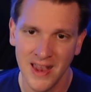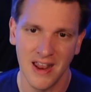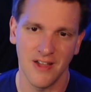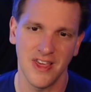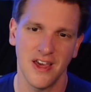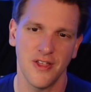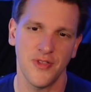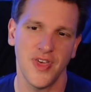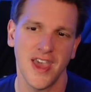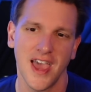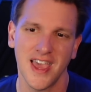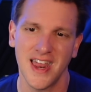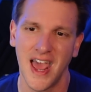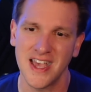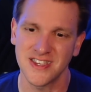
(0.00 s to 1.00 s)
Now, the other thing
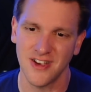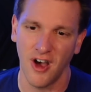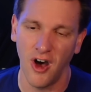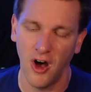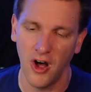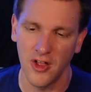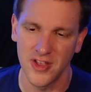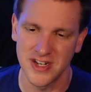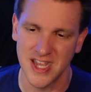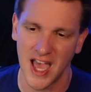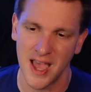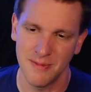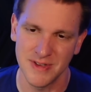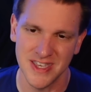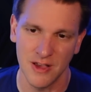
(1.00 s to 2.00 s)
I get asked all the
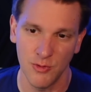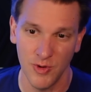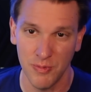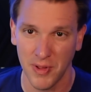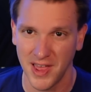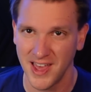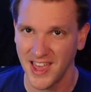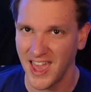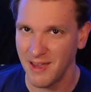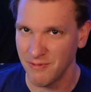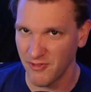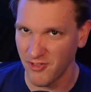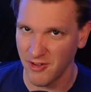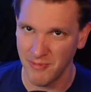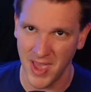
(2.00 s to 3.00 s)
time is, can we play a
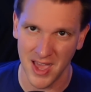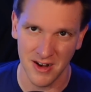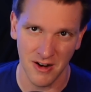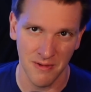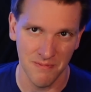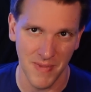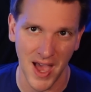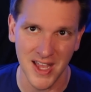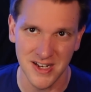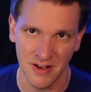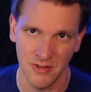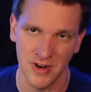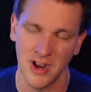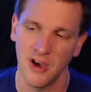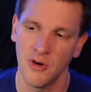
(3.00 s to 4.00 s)
game of Commander? I
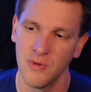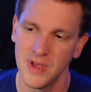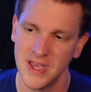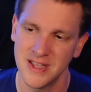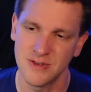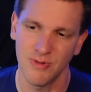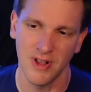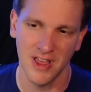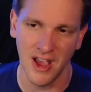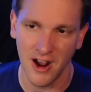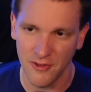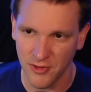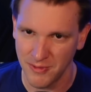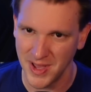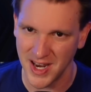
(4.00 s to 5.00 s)
don't know. It's really
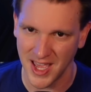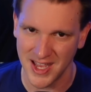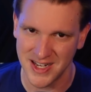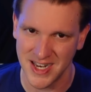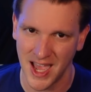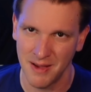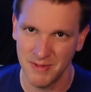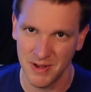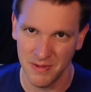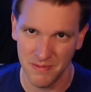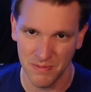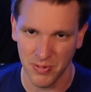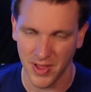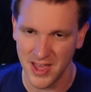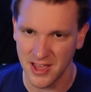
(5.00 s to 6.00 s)
hard for me to get time to
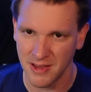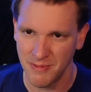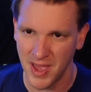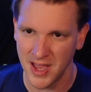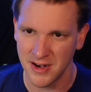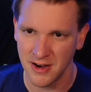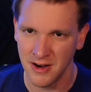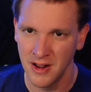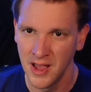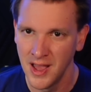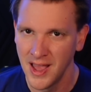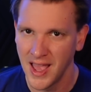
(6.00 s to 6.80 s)
play Commander.